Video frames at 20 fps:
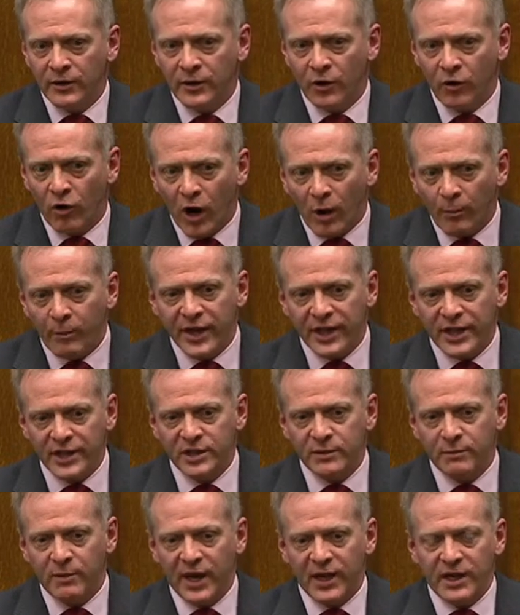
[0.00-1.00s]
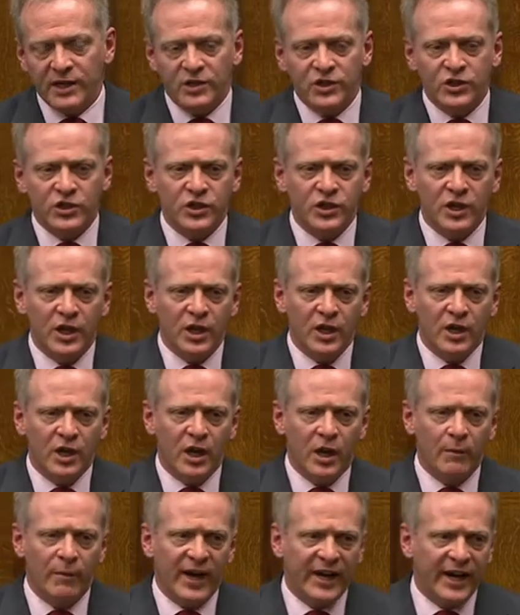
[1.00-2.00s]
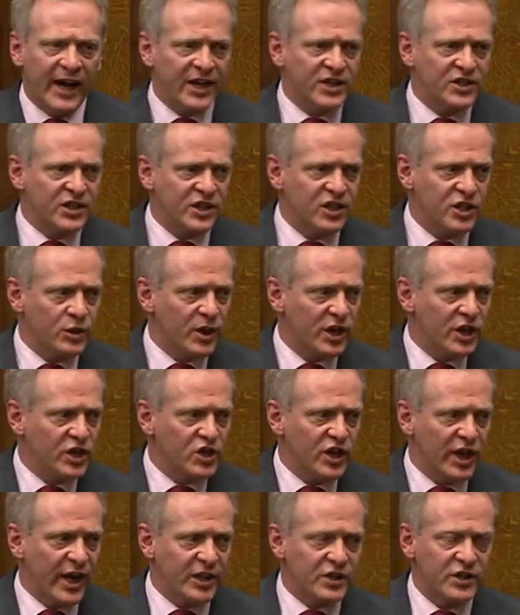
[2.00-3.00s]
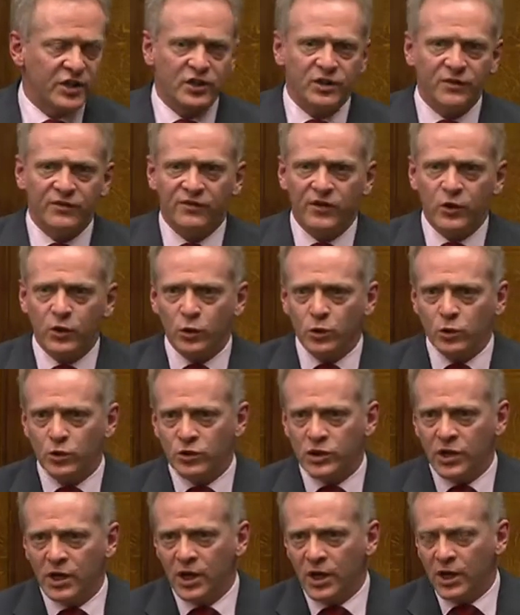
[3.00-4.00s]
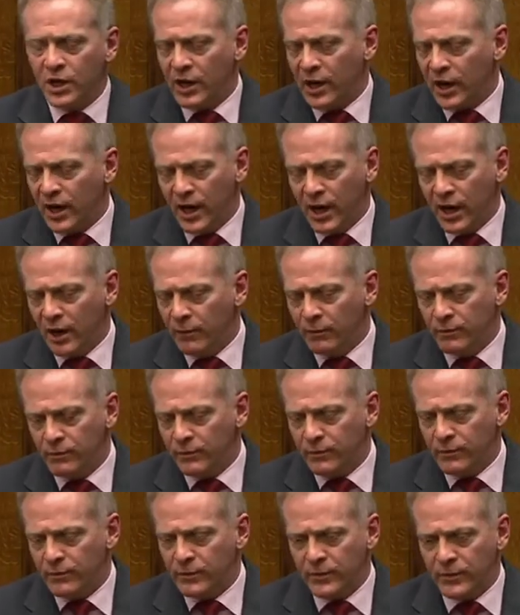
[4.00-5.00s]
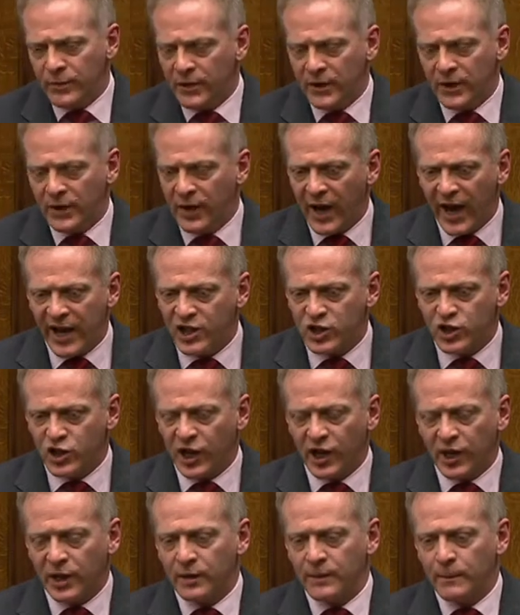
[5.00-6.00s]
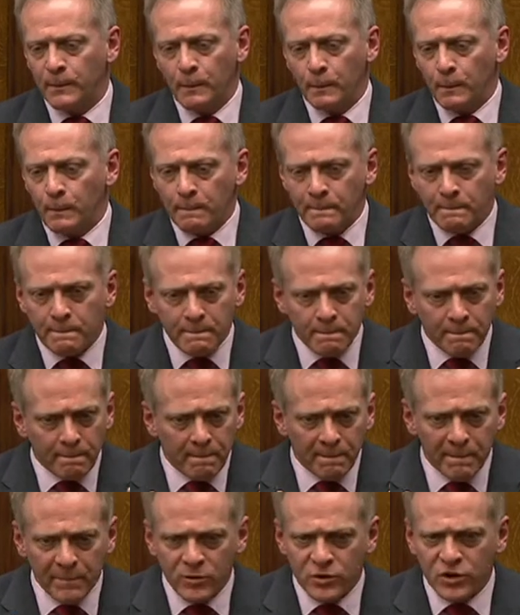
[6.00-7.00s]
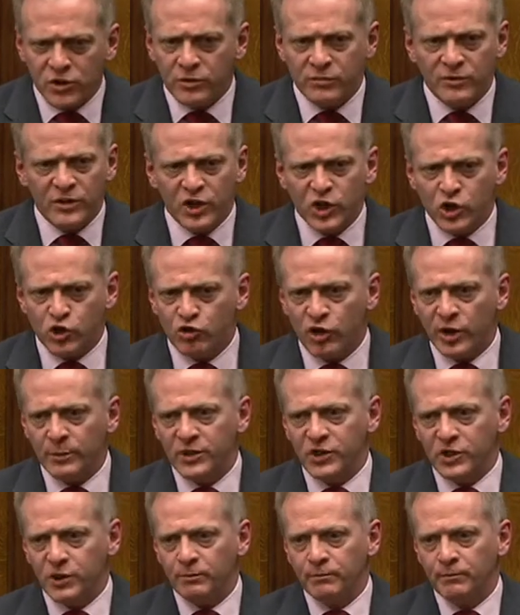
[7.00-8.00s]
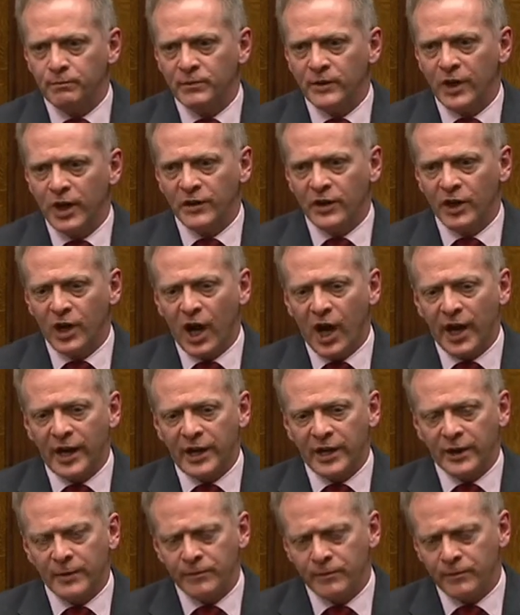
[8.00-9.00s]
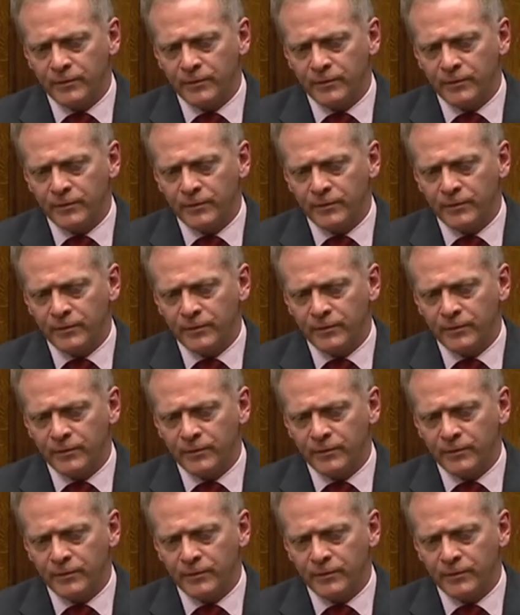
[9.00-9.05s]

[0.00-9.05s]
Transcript: There aren't many debates about access to energy, access to food, um, ageing, extremism, and the like.